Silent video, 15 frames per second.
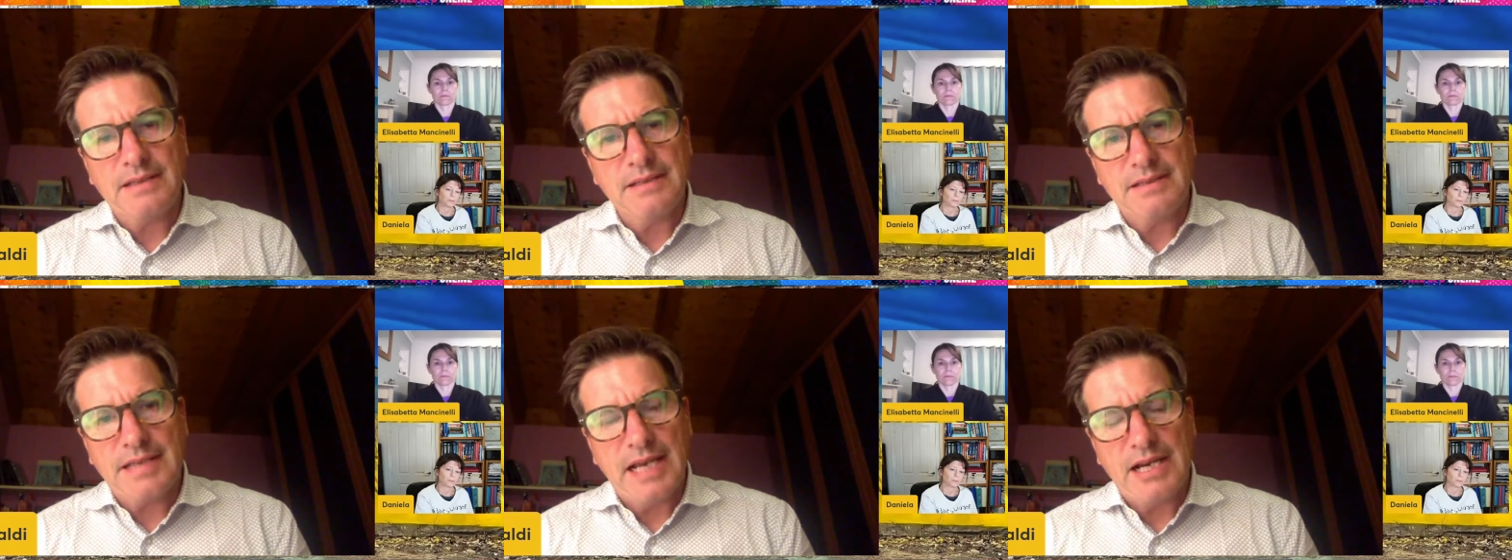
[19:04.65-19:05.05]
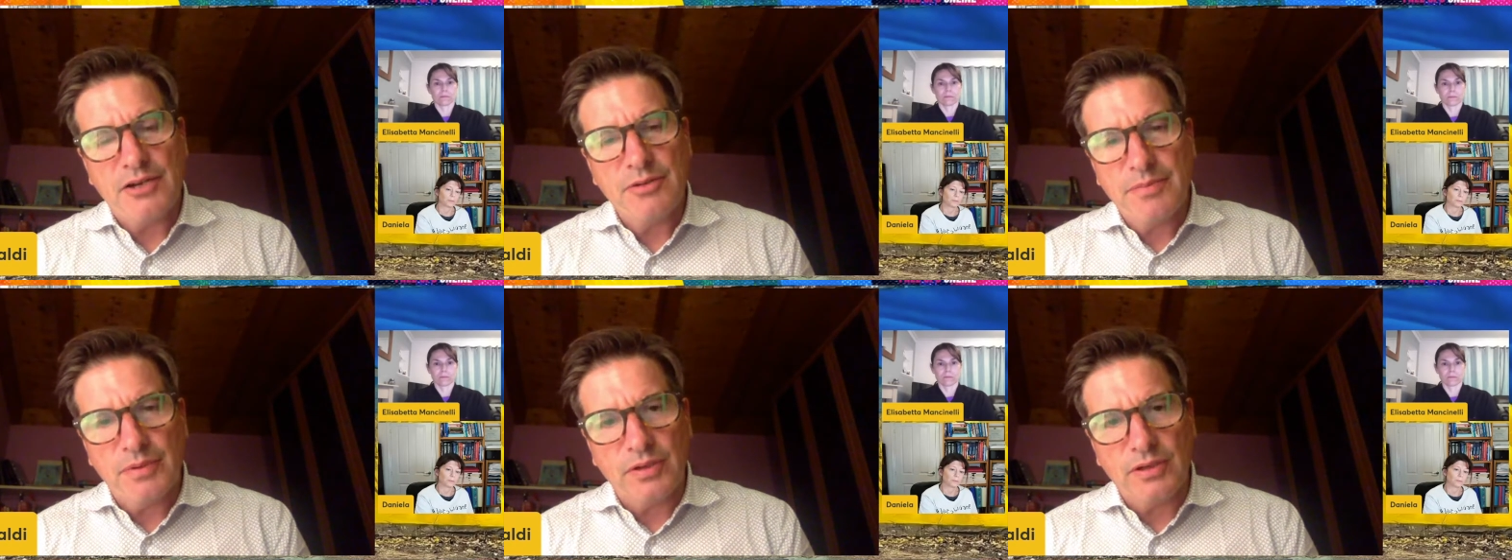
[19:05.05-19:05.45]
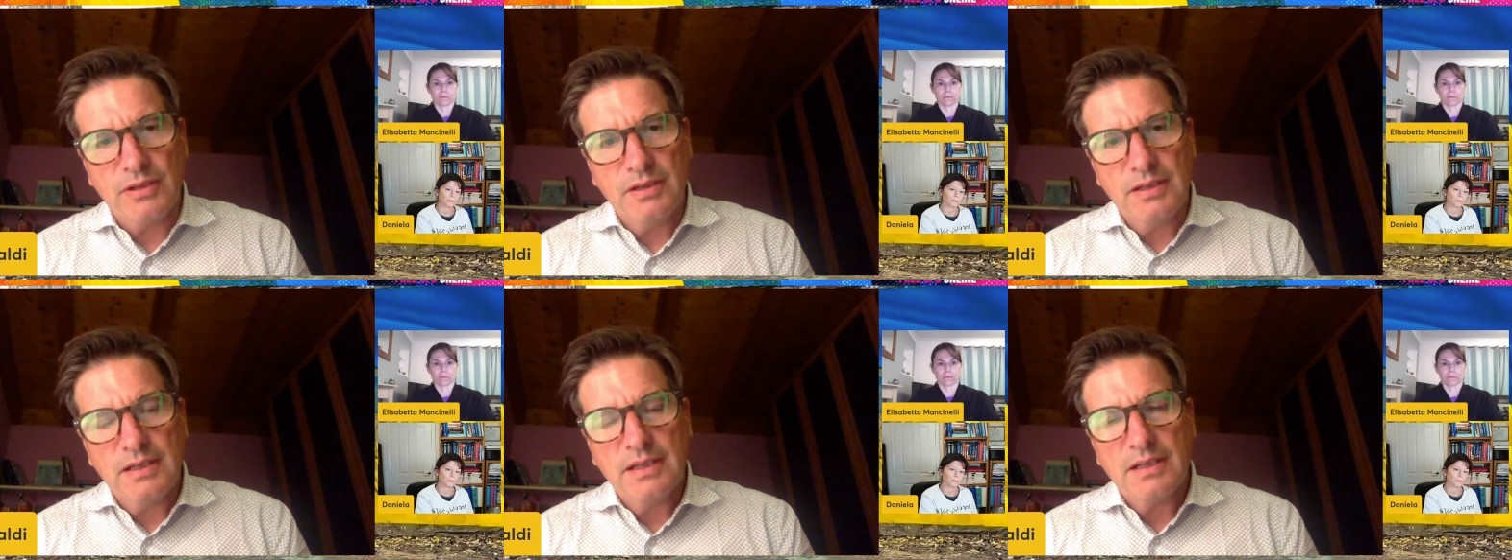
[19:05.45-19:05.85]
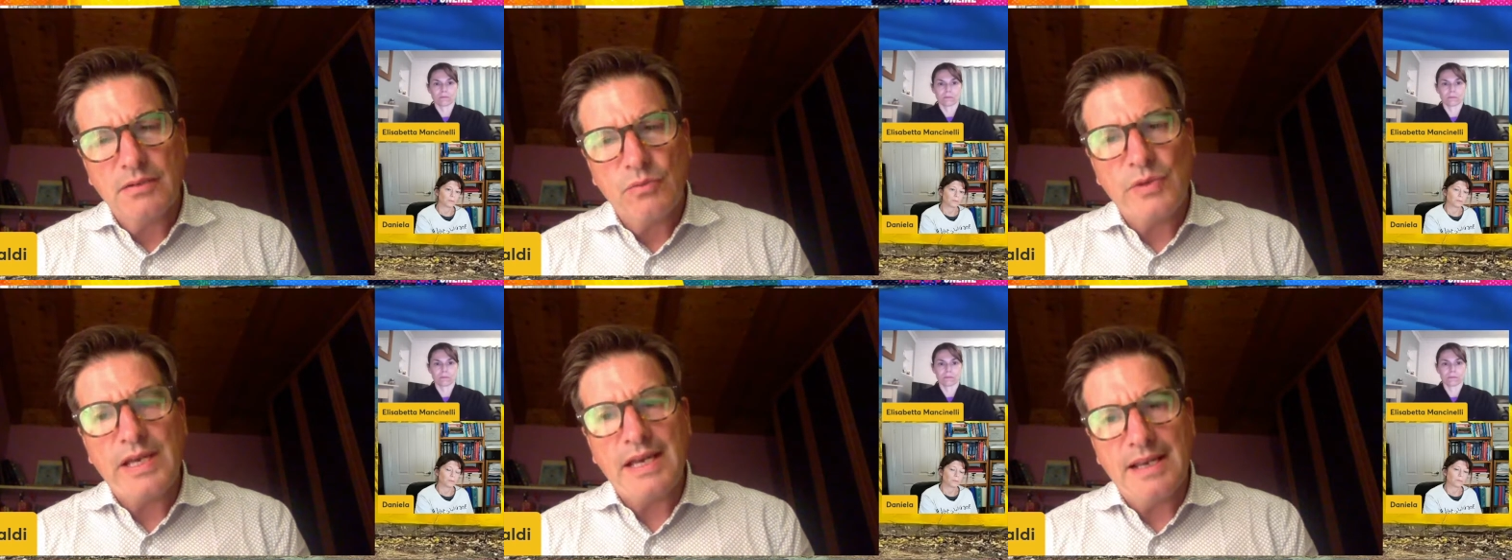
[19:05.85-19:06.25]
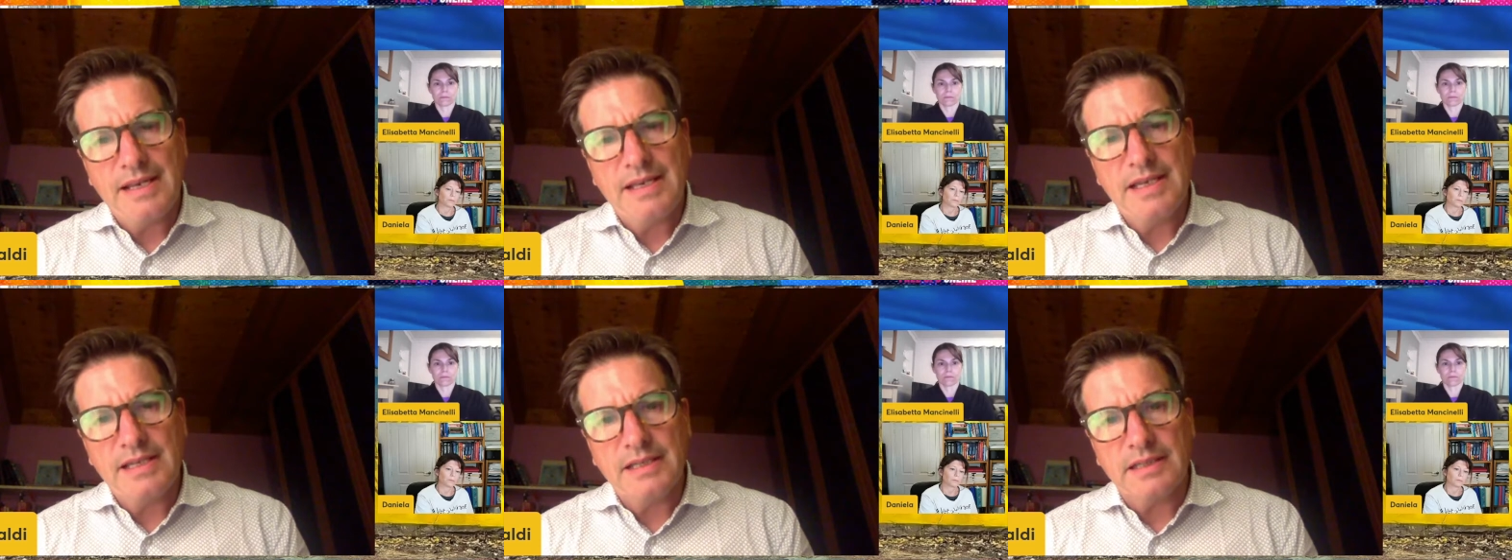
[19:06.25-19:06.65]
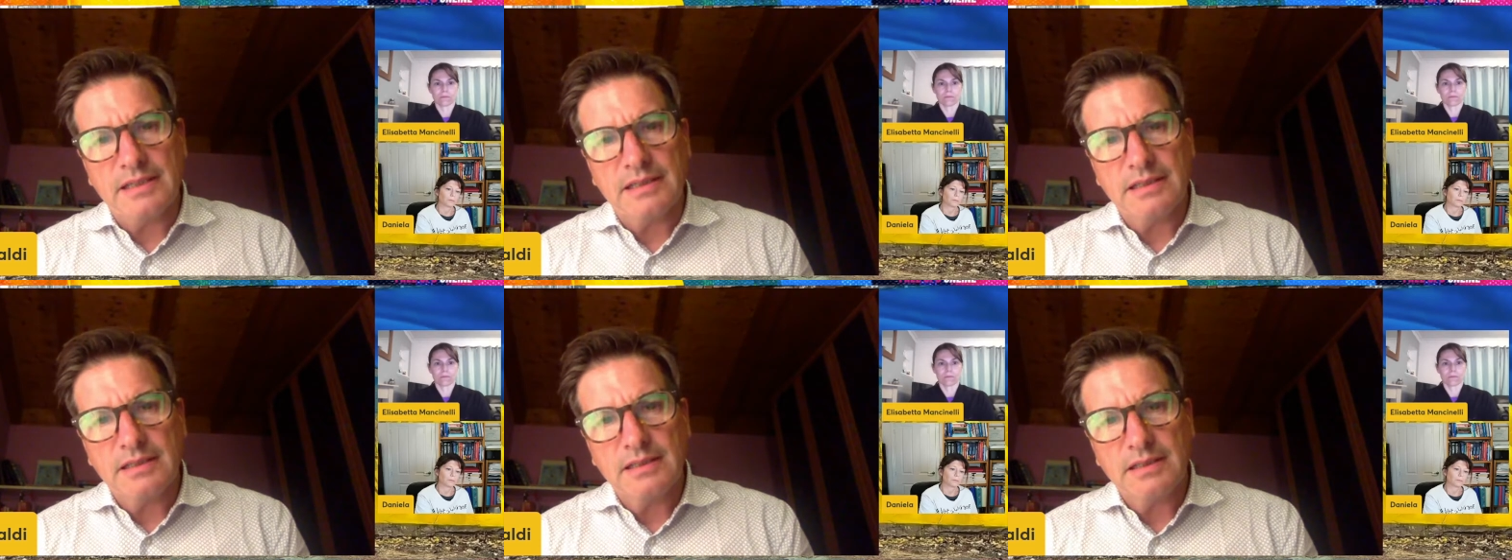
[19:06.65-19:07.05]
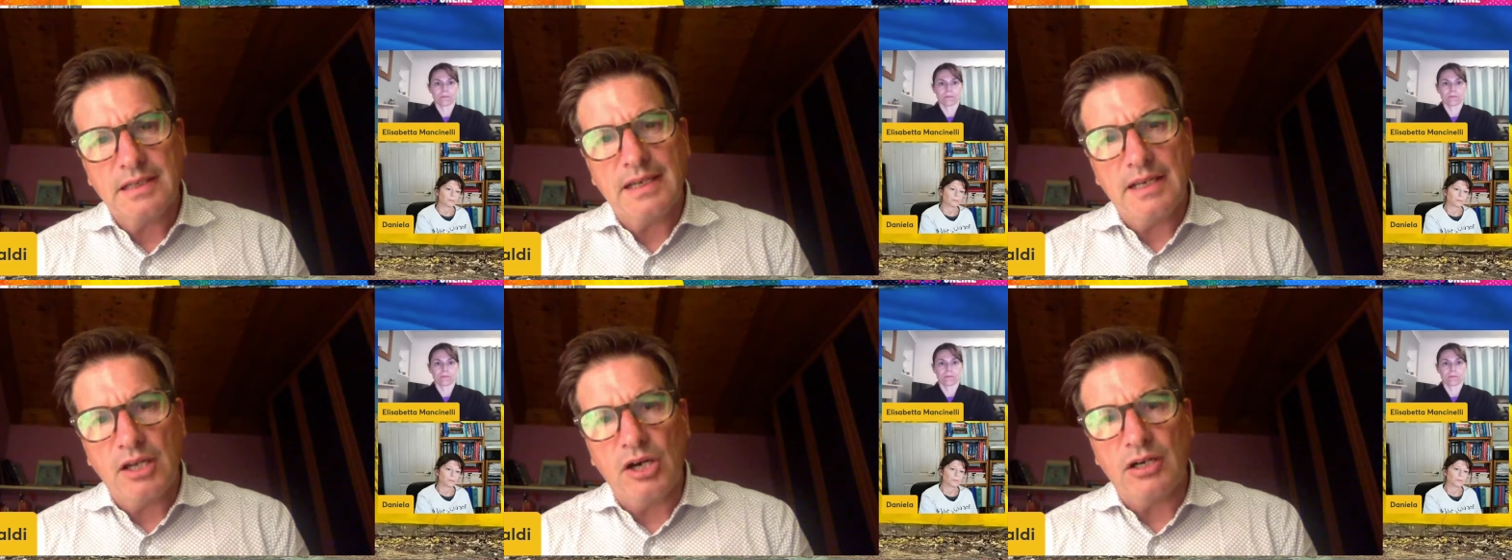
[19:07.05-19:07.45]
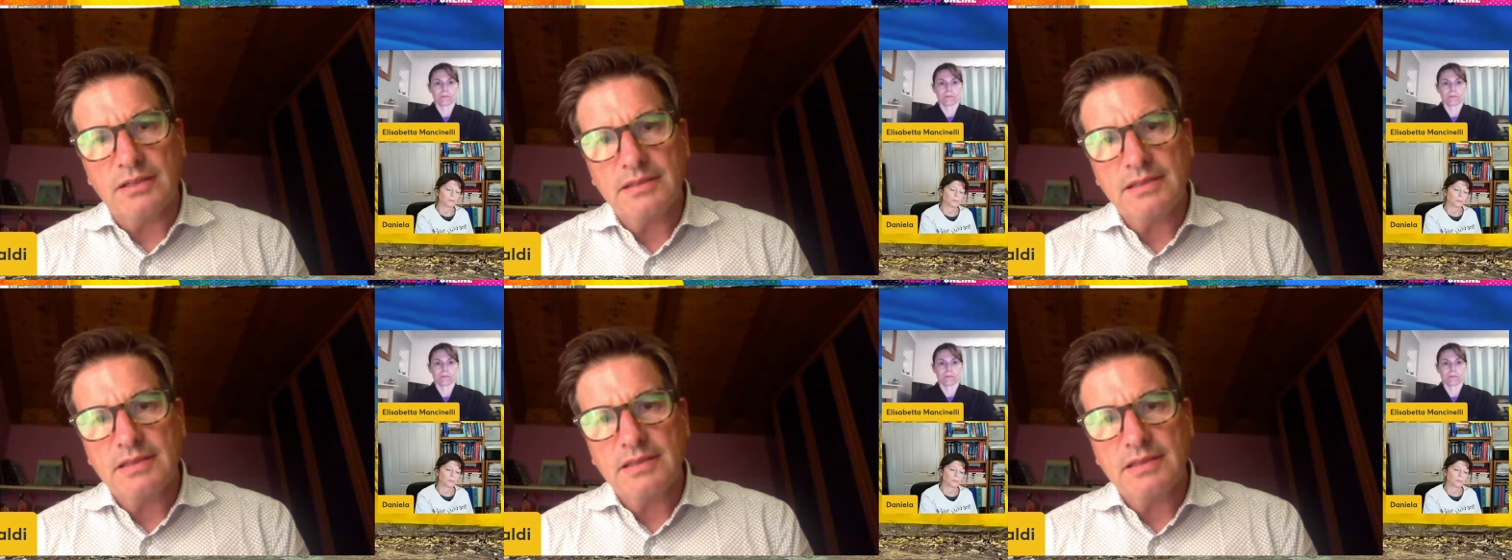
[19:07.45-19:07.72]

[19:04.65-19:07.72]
terrible, we are learning a lot